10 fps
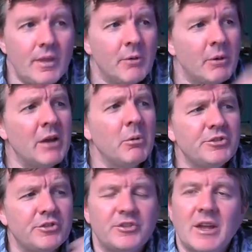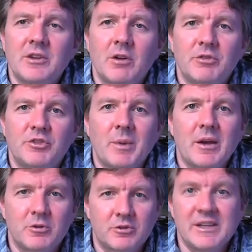And when I watched The Standoff at
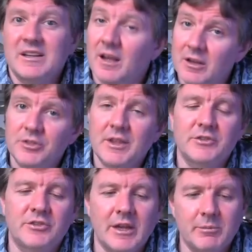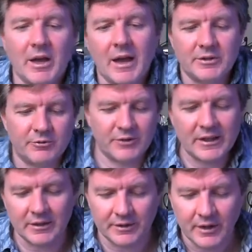Sparrow Creek, I got that same kind of
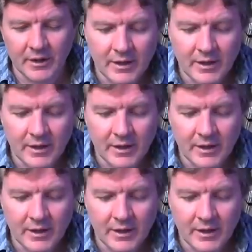feeling